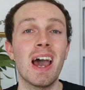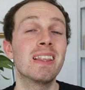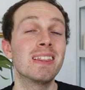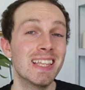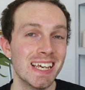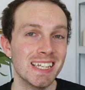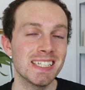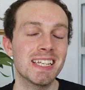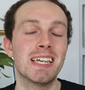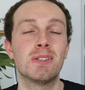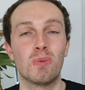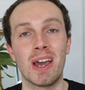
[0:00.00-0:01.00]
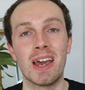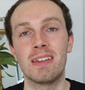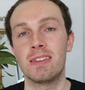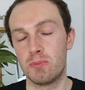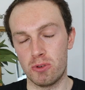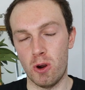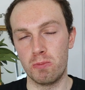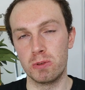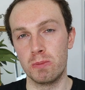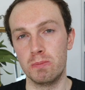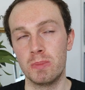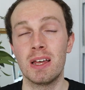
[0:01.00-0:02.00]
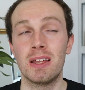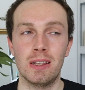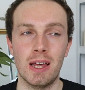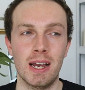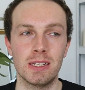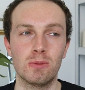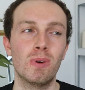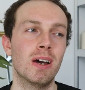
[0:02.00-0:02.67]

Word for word: And this is where the problem lies.